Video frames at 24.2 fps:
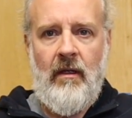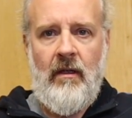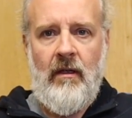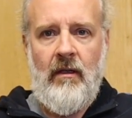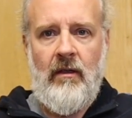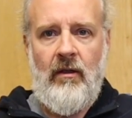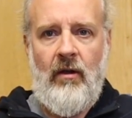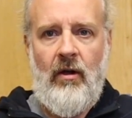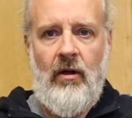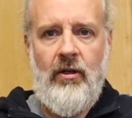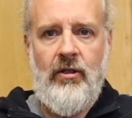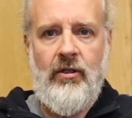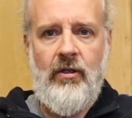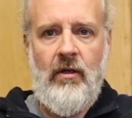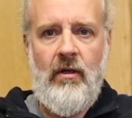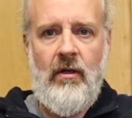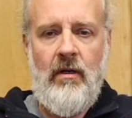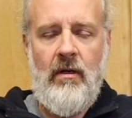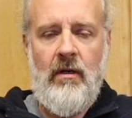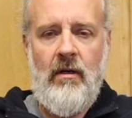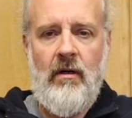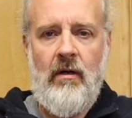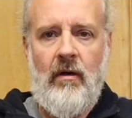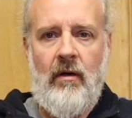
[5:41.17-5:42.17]

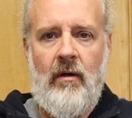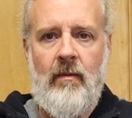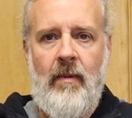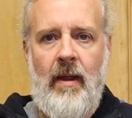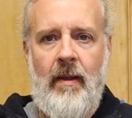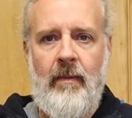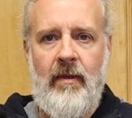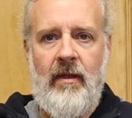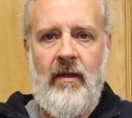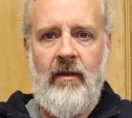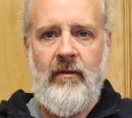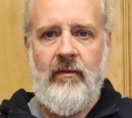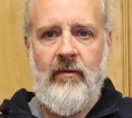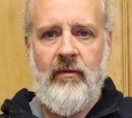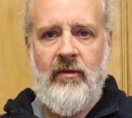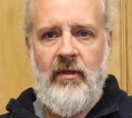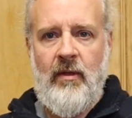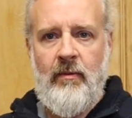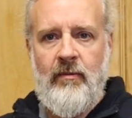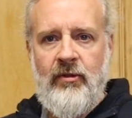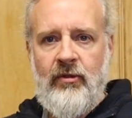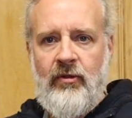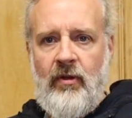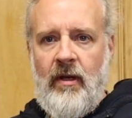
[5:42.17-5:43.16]
larger, or maybe
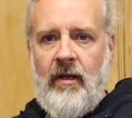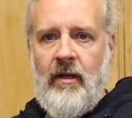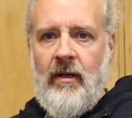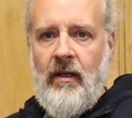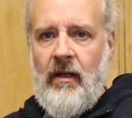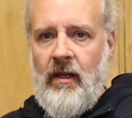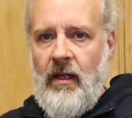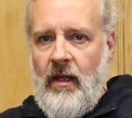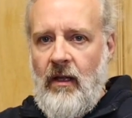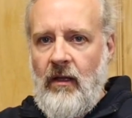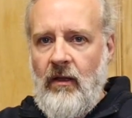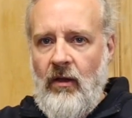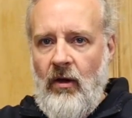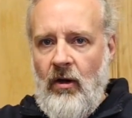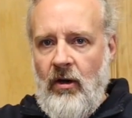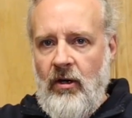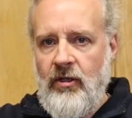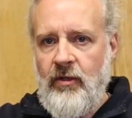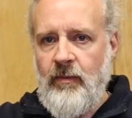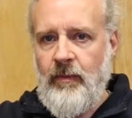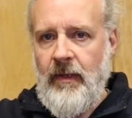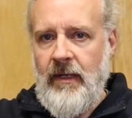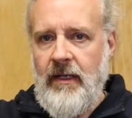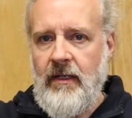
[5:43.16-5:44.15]
demonstrating a
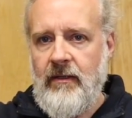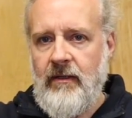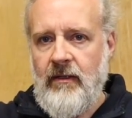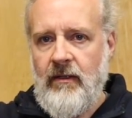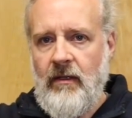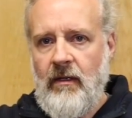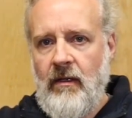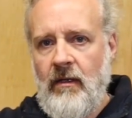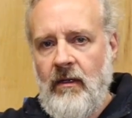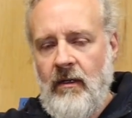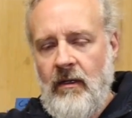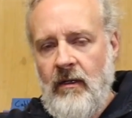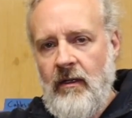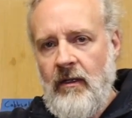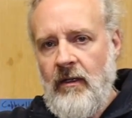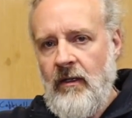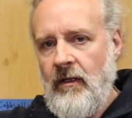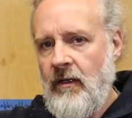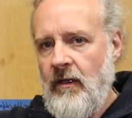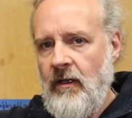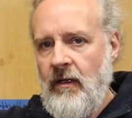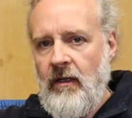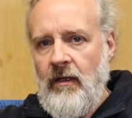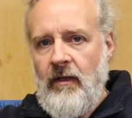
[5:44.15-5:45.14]
large piece.
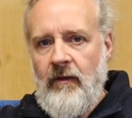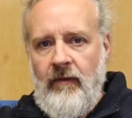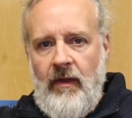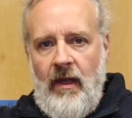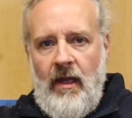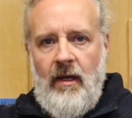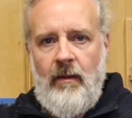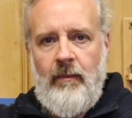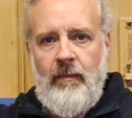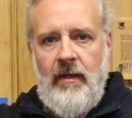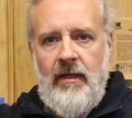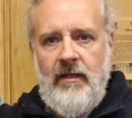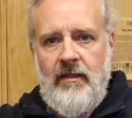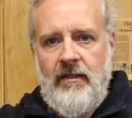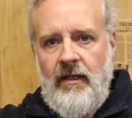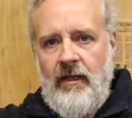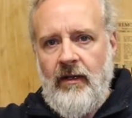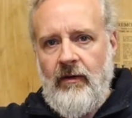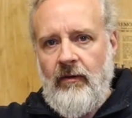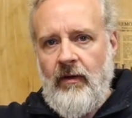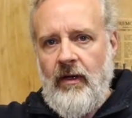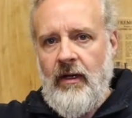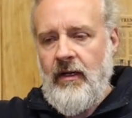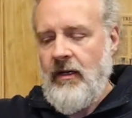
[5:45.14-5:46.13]
I had a piece
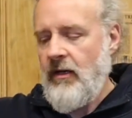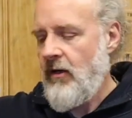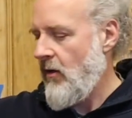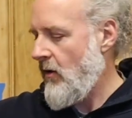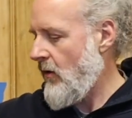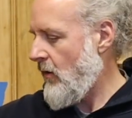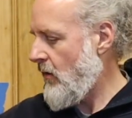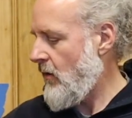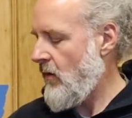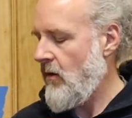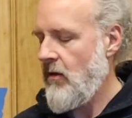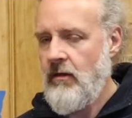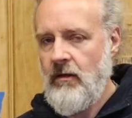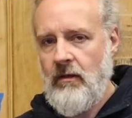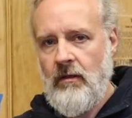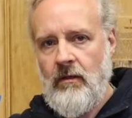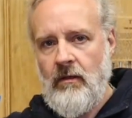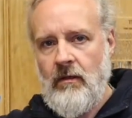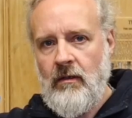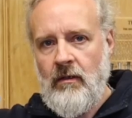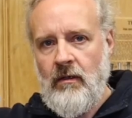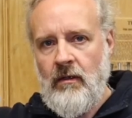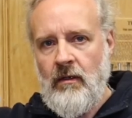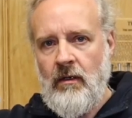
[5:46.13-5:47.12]
like right here.
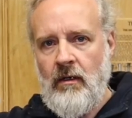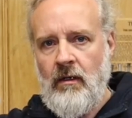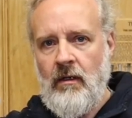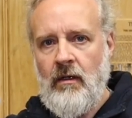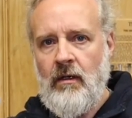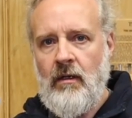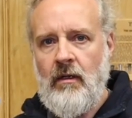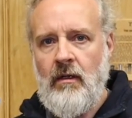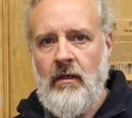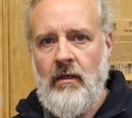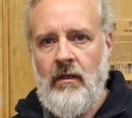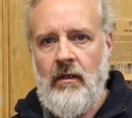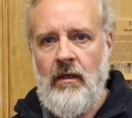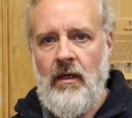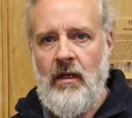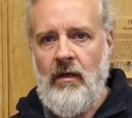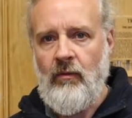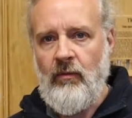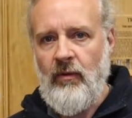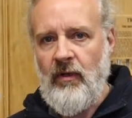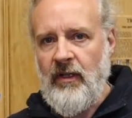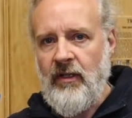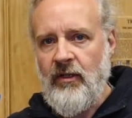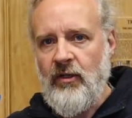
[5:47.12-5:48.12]
I don't
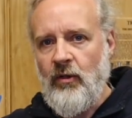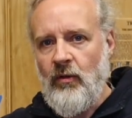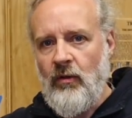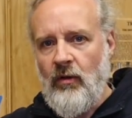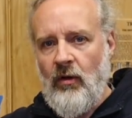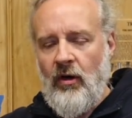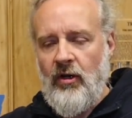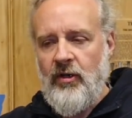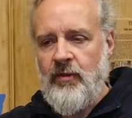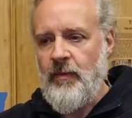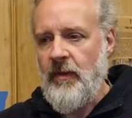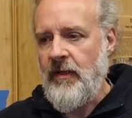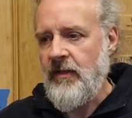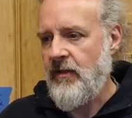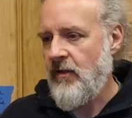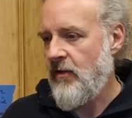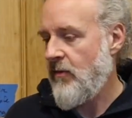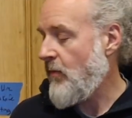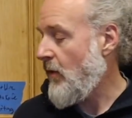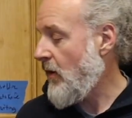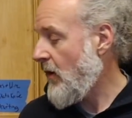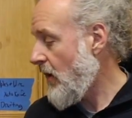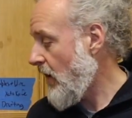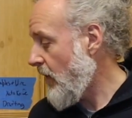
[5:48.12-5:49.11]
really do large pieces,
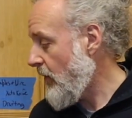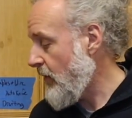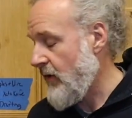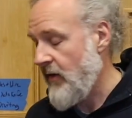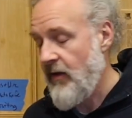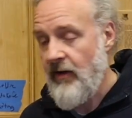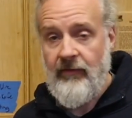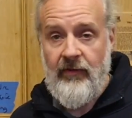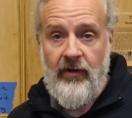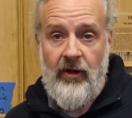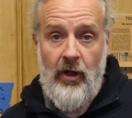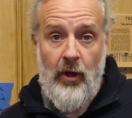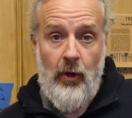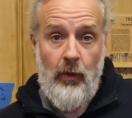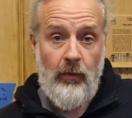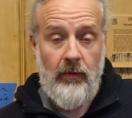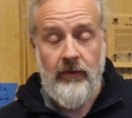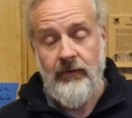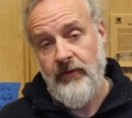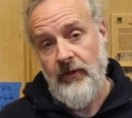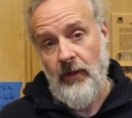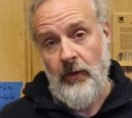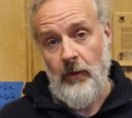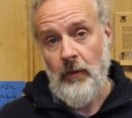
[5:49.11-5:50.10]
but I mean, you never know.
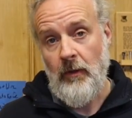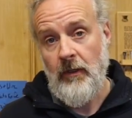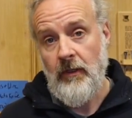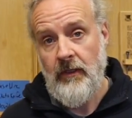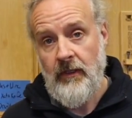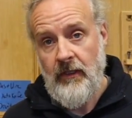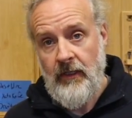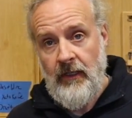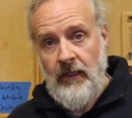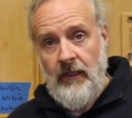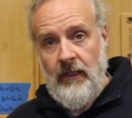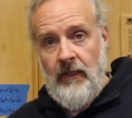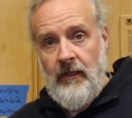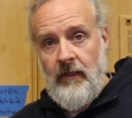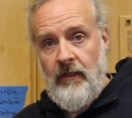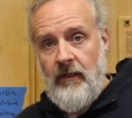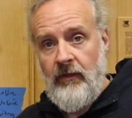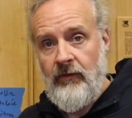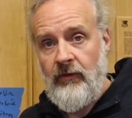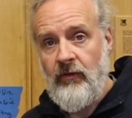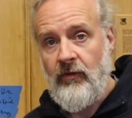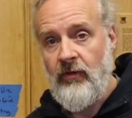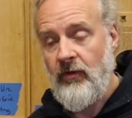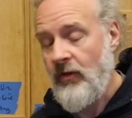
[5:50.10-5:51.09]
So
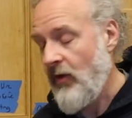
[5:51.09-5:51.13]
this is a